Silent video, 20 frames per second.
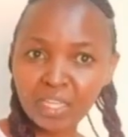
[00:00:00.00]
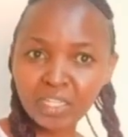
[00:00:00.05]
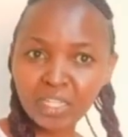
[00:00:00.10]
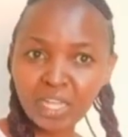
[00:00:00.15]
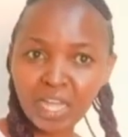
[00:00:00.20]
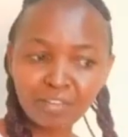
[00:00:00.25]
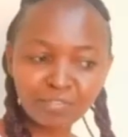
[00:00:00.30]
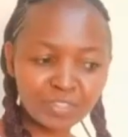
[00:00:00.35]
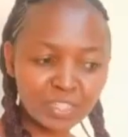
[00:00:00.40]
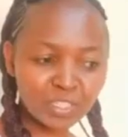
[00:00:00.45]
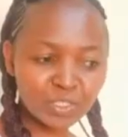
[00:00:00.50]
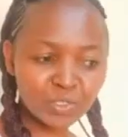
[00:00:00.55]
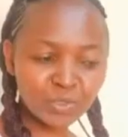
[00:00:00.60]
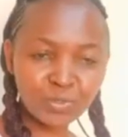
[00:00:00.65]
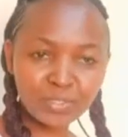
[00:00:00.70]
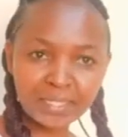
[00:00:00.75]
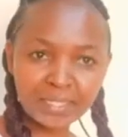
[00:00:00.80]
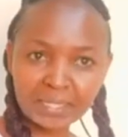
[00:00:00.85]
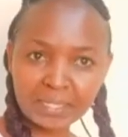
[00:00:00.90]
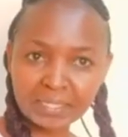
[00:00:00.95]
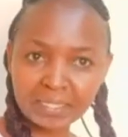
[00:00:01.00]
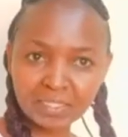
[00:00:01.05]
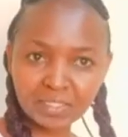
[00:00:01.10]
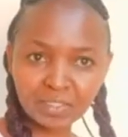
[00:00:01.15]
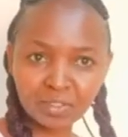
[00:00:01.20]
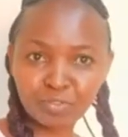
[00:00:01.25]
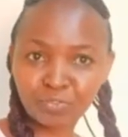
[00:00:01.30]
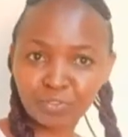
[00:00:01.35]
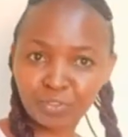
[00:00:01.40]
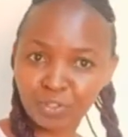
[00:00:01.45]
after two days
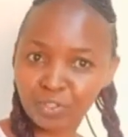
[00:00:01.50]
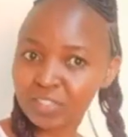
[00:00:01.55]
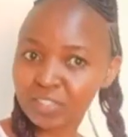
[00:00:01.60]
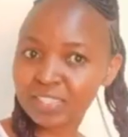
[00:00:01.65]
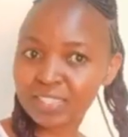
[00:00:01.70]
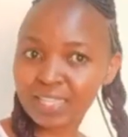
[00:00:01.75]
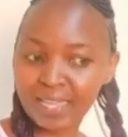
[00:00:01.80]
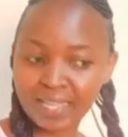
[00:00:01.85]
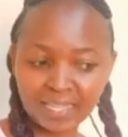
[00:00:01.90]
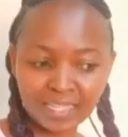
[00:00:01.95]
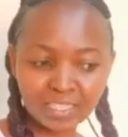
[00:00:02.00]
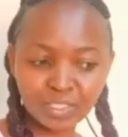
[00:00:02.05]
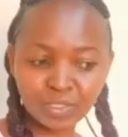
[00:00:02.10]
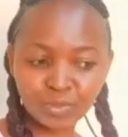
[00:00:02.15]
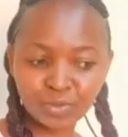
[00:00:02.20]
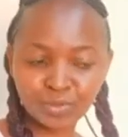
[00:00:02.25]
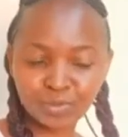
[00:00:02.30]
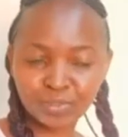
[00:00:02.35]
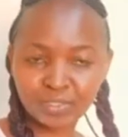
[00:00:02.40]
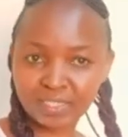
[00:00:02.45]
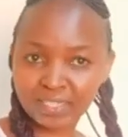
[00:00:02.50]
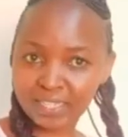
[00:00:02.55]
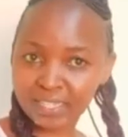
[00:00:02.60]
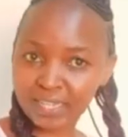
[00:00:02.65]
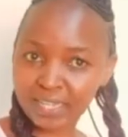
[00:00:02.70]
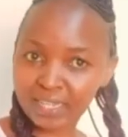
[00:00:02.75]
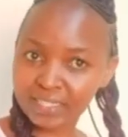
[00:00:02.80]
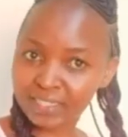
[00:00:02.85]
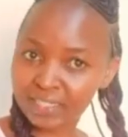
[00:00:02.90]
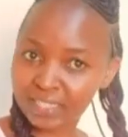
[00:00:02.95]
of course i had to take
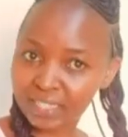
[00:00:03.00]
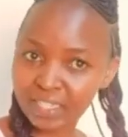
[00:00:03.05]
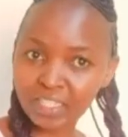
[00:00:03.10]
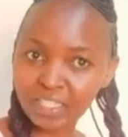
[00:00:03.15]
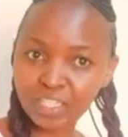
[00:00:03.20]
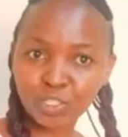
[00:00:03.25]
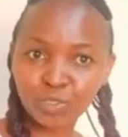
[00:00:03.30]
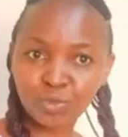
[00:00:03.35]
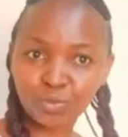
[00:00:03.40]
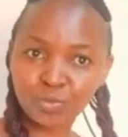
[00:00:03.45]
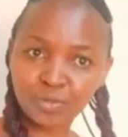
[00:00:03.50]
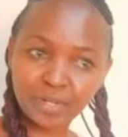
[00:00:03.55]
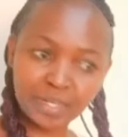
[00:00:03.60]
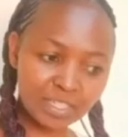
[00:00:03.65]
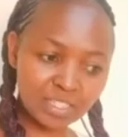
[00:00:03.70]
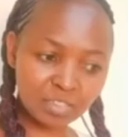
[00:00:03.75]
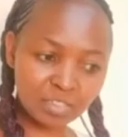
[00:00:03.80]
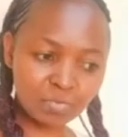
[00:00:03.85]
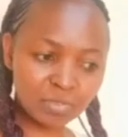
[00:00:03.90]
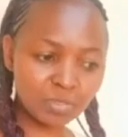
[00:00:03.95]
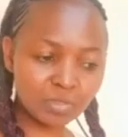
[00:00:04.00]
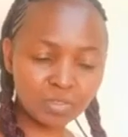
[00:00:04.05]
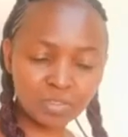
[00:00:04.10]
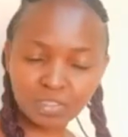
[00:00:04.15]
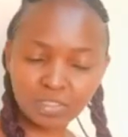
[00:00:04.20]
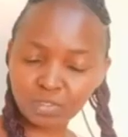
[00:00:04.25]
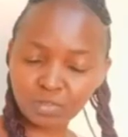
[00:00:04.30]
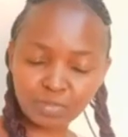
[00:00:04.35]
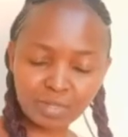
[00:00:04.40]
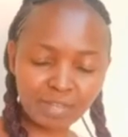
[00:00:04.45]
a day to rest
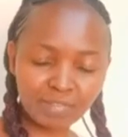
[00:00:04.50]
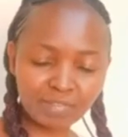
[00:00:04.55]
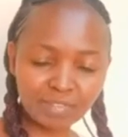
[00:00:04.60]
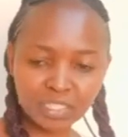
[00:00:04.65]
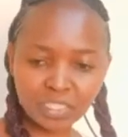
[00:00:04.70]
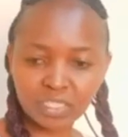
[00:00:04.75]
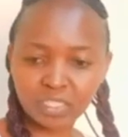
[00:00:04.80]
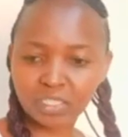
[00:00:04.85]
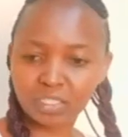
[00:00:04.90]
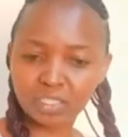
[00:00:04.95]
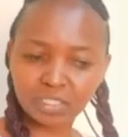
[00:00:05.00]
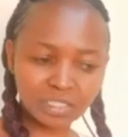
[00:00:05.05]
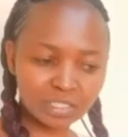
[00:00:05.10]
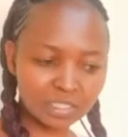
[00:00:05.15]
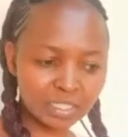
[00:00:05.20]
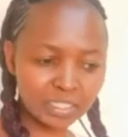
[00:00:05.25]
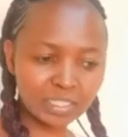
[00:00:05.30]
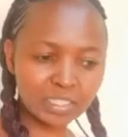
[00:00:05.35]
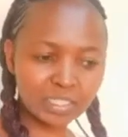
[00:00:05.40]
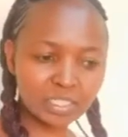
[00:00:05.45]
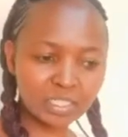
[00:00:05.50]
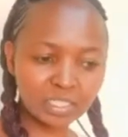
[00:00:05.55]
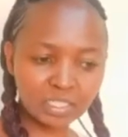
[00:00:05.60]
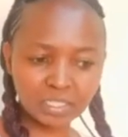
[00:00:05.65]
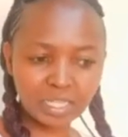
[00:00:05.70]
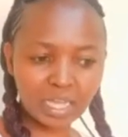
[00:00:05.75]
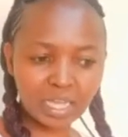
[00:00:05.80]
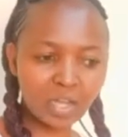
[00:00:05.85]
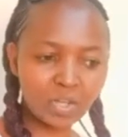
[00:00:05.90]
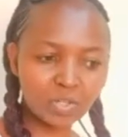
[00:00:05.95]
because traveling settling
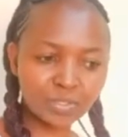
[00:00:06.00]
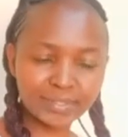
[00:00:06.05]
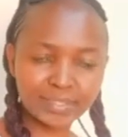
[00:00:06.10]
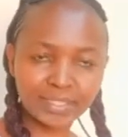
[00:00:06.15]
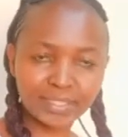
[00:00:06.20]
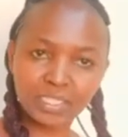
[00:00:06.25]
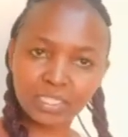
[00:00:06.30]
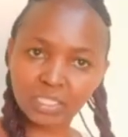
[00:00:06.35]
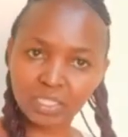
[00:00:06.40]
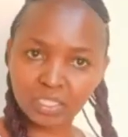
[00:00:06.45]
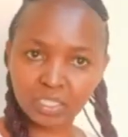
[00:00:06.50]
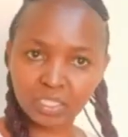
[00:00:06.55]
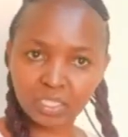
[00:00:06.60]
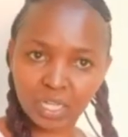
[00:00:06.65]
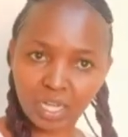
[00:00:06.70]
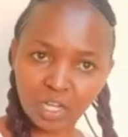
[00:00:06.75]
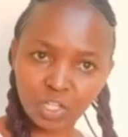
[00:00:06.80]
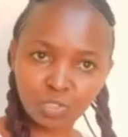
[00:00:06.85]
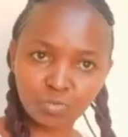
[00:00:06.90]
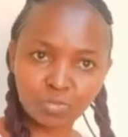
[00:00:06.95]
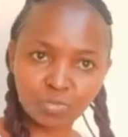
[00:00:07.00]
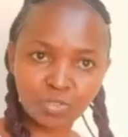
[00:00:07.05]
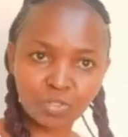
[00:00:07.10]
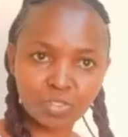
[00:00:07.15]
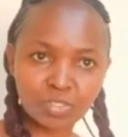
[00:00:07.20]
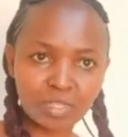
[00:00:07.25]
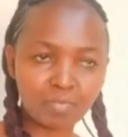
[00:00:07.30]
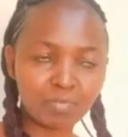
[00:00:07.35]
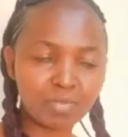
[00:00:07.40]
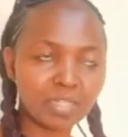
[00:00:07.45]
down cleaning the house
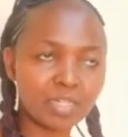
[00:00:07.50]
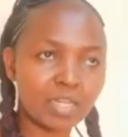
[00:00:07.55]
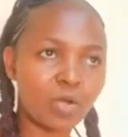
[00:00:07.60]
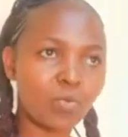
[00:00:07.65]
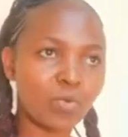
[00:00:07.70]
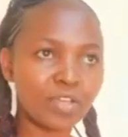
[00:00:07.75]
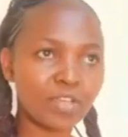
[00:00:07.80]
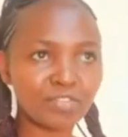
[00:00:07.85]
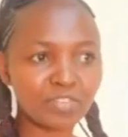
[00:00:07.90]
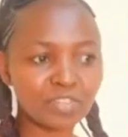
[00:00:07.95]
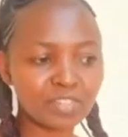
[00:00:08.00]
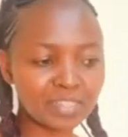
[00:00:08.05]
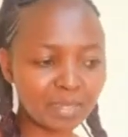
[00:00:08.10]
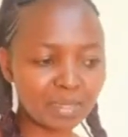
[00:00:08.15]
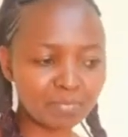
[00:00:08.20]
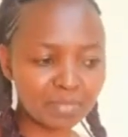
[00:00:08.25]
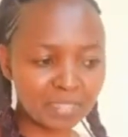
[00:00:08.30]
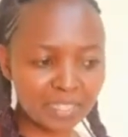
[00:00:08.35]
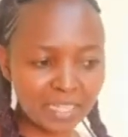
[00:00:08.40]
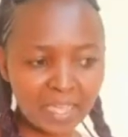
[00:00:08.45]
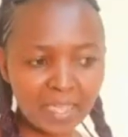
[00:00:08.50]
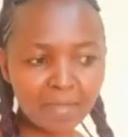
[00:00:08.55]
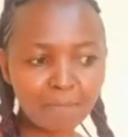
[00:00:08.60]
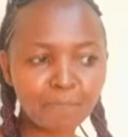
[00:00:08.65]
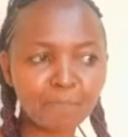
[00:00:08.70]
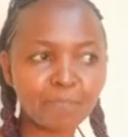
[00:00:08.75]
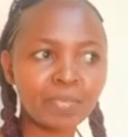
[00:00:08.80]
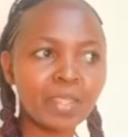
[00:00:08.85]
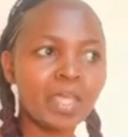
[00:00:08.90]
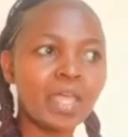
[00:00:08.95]
because i've been away for some time
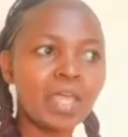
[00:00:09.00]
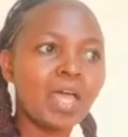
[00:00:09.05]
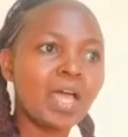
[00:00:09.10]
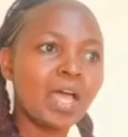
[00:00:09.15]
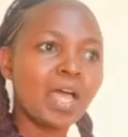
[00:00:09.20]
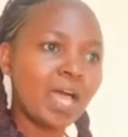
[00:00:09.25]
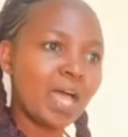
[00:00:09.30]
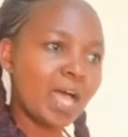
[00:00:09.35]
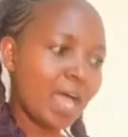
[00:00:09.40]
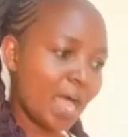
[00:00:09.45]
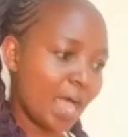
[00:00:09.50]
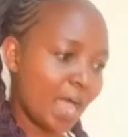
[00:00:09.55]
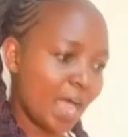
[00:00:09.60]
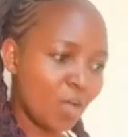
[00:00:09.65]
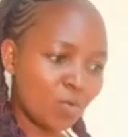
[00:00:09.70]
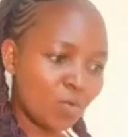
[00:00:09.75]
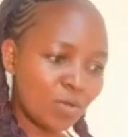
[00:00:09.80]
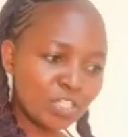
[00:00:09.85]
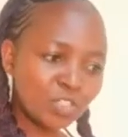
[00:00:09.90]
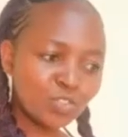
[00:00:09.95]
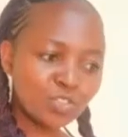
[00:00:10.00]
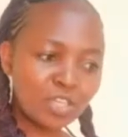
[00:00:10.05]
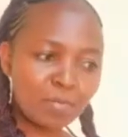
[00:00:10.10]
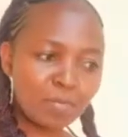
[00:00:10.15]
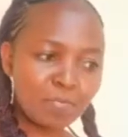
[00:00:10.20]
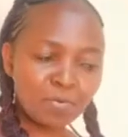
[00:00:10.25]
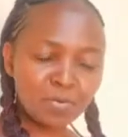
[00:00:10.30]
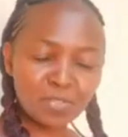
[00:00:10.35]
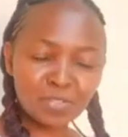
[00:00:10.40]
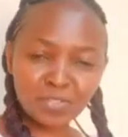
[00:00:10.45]
i went to the
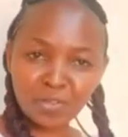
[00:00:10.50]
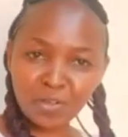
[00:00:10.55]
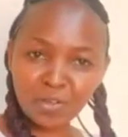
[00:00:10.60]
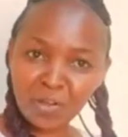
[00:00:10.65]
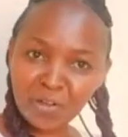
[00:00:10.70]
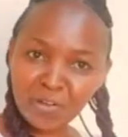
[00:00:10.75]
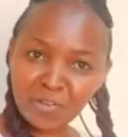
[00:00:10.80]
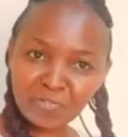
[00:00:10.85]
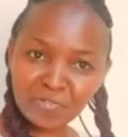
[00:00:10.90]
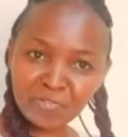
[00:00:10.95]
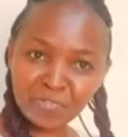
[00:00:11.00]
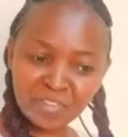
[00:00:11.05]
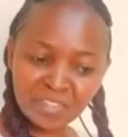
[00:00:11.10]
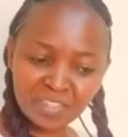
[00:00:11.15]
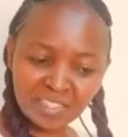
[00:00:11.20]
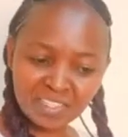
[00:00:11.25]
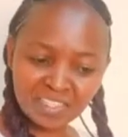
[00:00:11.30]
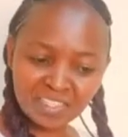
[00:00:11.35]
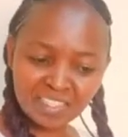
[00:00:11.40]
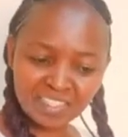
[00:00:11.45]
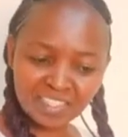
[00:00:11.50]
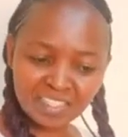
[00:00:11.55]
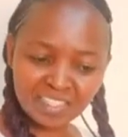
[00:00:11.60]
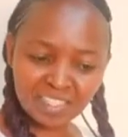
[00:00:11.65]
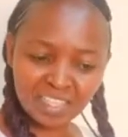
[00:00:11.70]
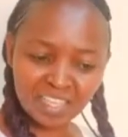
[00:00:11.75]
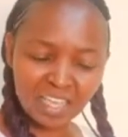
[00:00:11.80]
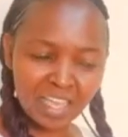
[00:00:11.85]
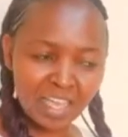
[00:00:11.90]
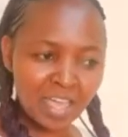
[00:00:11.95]
post office
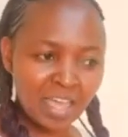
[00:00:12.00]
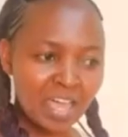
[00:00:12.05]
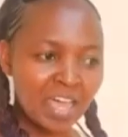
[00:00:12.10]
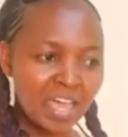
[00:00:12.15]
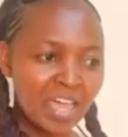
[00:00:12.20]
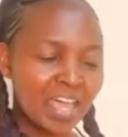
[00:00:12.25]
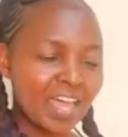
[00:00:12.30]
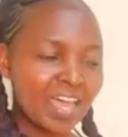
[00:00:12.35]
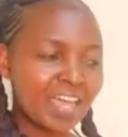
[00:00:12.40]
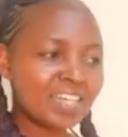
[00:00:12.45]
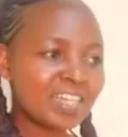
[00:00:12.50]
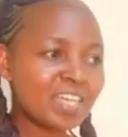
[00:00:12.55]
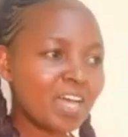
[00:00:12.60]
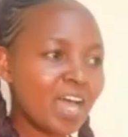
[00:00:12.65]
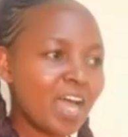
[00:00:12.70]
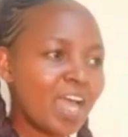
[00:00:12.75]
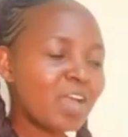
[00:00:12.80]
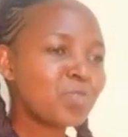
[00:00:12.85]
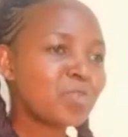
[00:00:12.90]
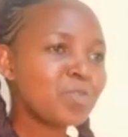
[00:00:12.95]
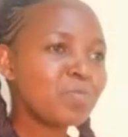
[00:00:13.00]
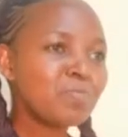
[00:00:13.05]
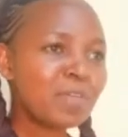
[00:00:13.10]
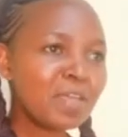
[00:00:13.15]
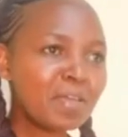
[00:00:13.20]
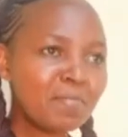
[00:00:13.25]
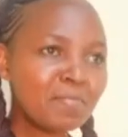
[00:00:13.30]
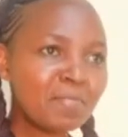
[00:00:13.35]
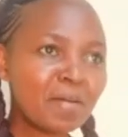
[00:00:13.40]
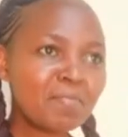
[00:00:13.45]
and i
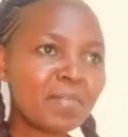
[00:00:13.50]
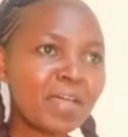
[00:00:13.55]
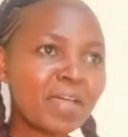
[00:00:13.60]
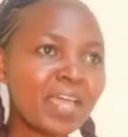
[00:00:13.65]
remember my